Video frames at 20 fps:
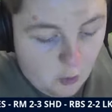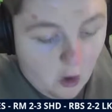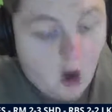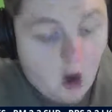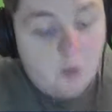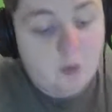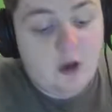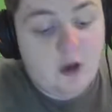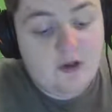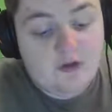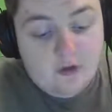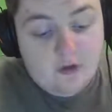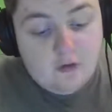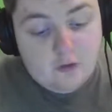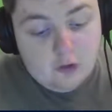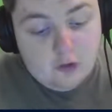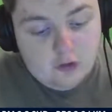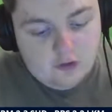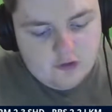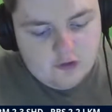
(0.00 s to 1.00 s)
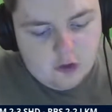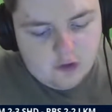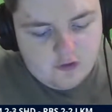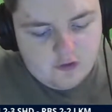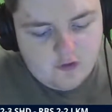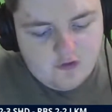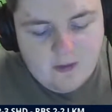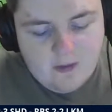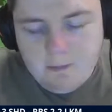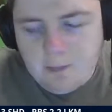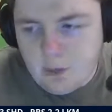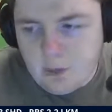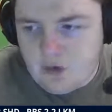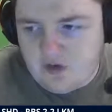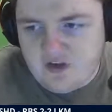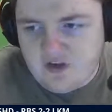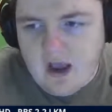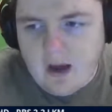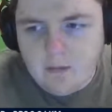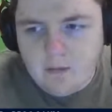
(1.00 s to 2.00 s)
always Douglas Costa and then
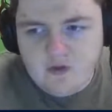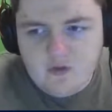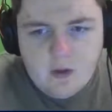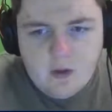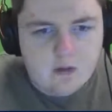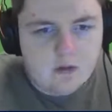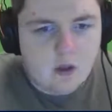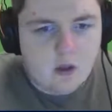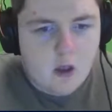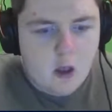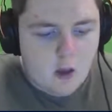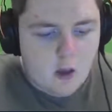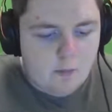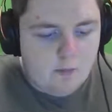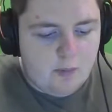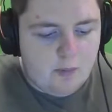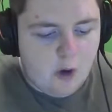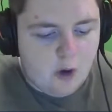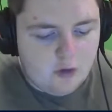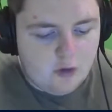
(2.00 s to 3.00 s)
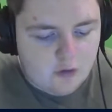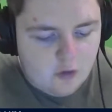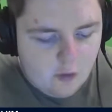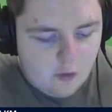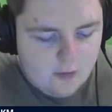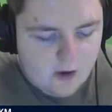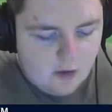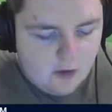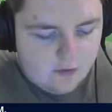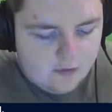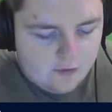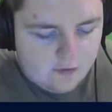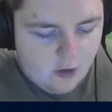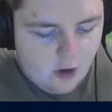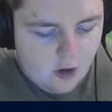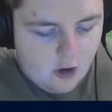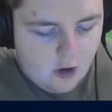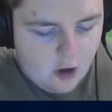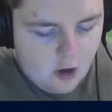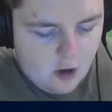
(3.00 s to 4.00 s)
Bunasar as well. Both coming on.
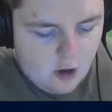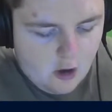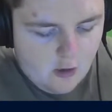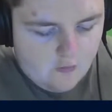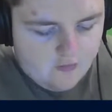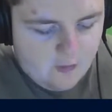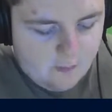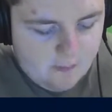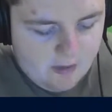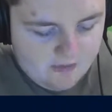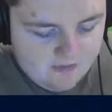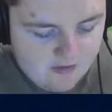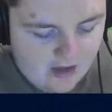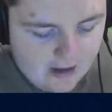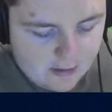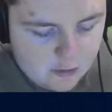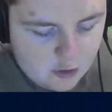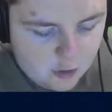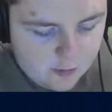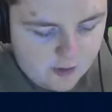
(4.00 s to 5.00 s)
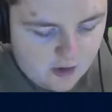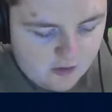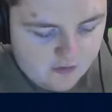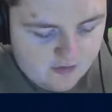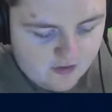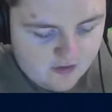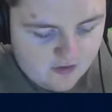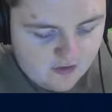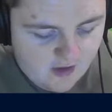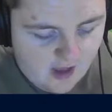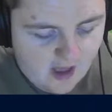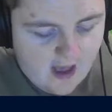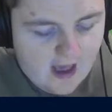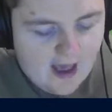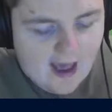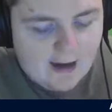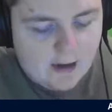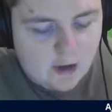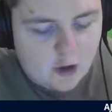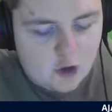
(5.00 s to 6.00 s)
So Pavard coming off for
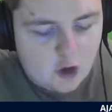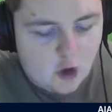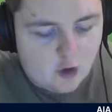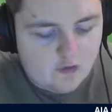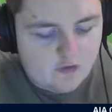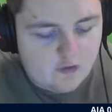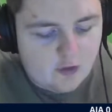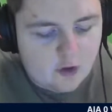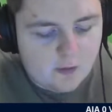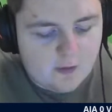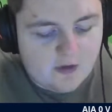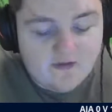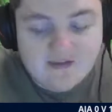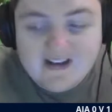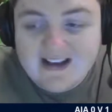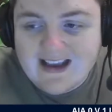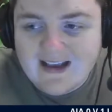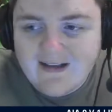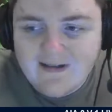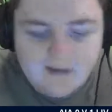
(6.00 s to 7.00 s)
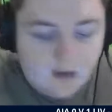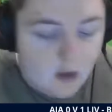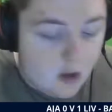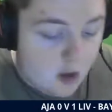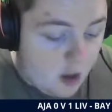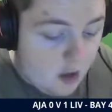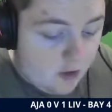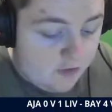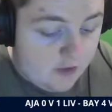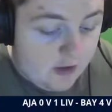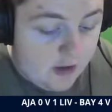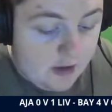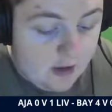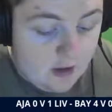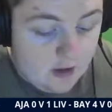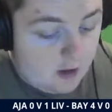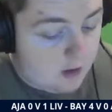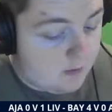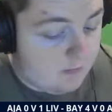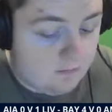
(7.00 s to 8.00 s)
Sarr and Costa coming on for Kings.
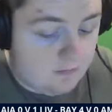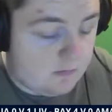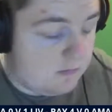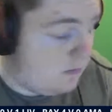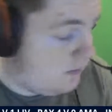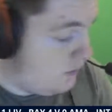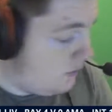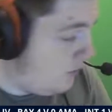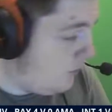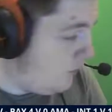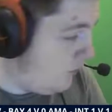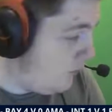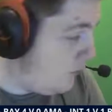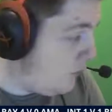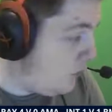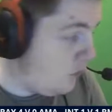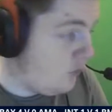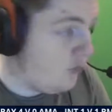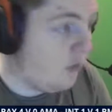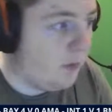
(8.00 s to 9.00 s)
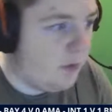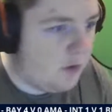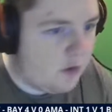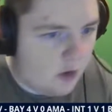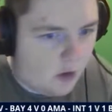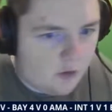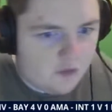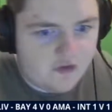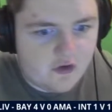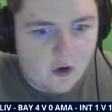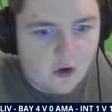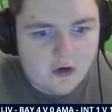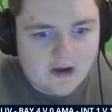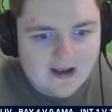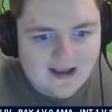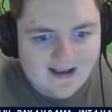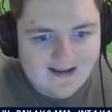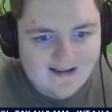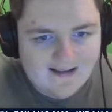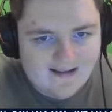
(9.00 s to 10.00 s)
The double goal scorer
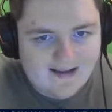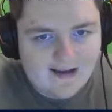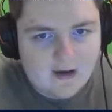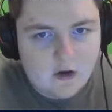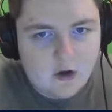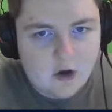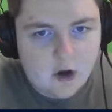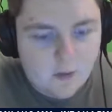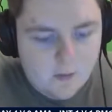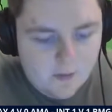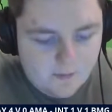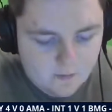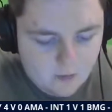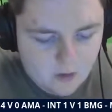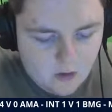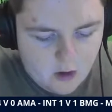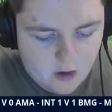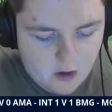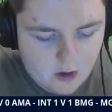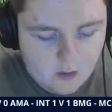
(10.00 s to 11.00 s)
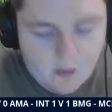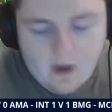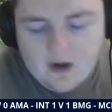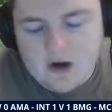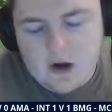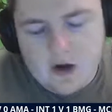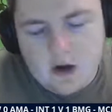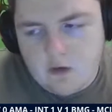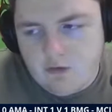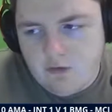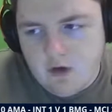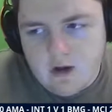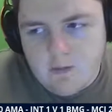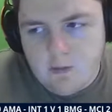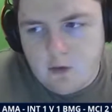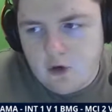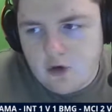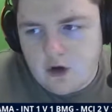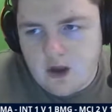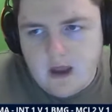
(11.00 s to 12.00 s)
Kingsley Coman, who had an
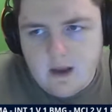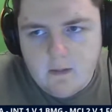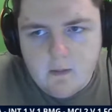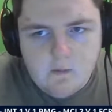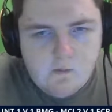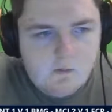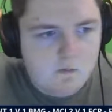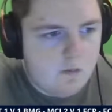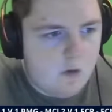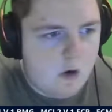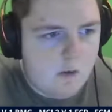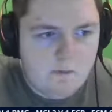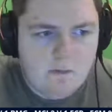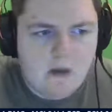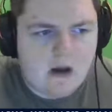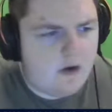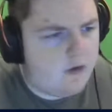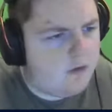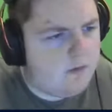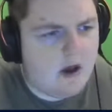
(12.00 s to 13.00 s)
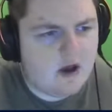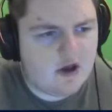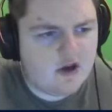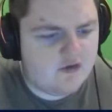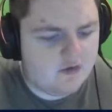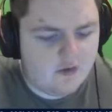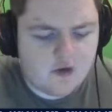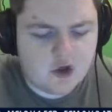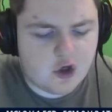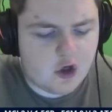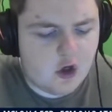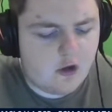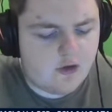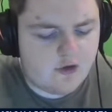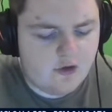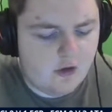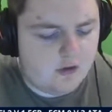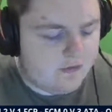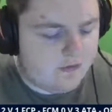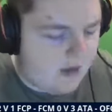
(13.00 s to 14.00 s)
incredible game. Man of the match for sure
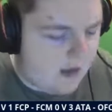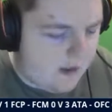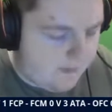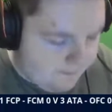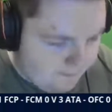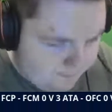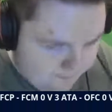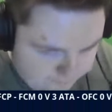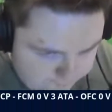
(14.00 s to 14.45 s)
so far.